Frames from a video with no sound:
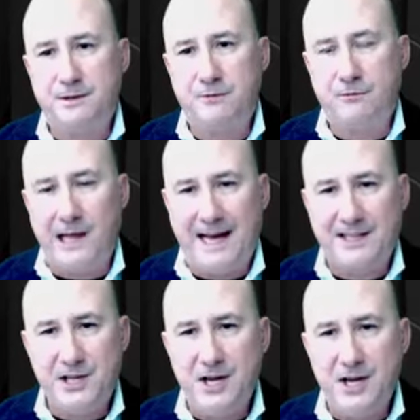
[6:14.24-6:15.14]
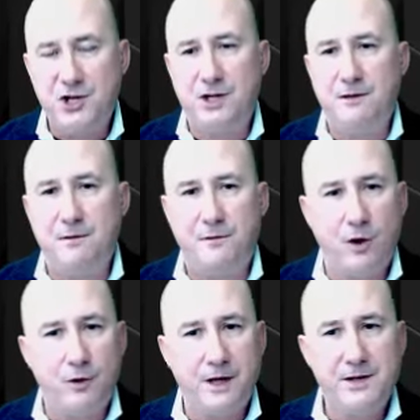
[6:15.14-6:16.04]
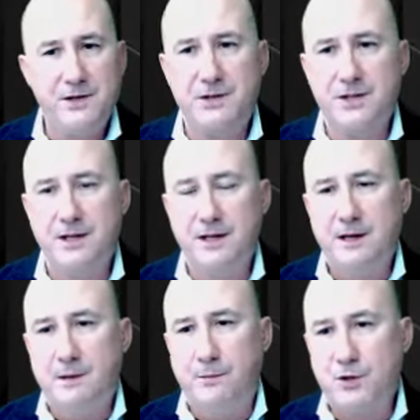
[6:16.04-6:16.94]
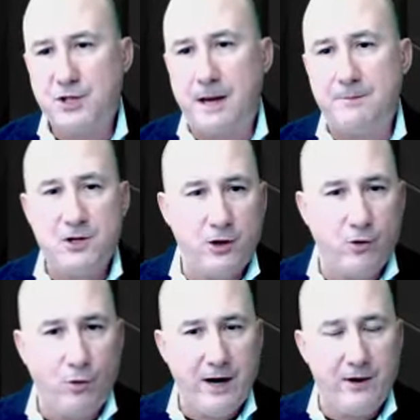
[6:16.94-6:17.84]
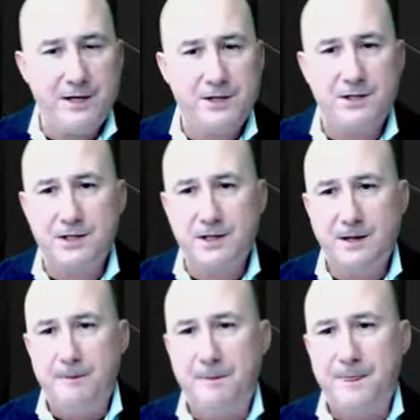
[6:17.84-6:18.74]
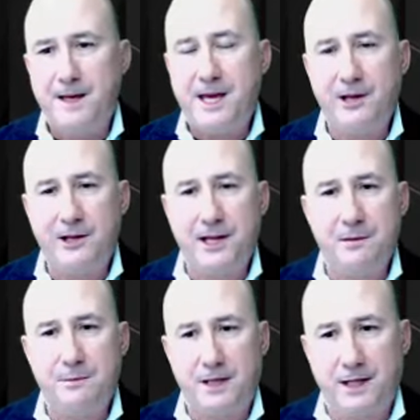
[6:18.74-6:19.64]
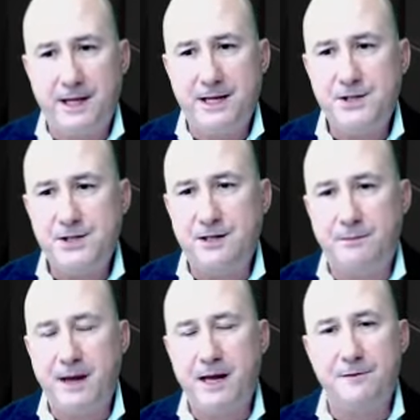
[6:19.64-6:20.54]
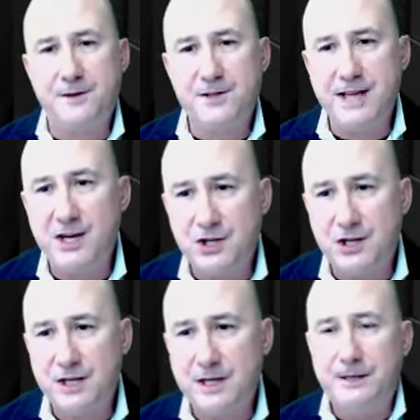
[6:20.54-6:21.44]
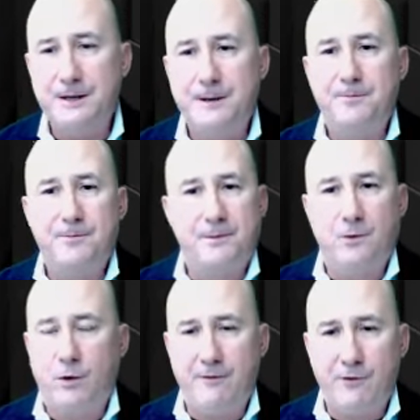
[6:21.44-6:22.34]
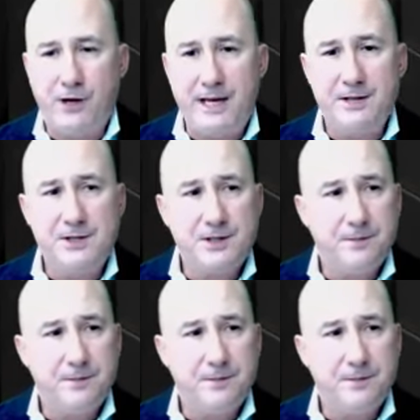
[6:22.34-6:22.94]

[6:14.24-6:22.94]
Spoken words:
relaxation, focus, perception and awareness, healing abilities, manifestation, whatever it is,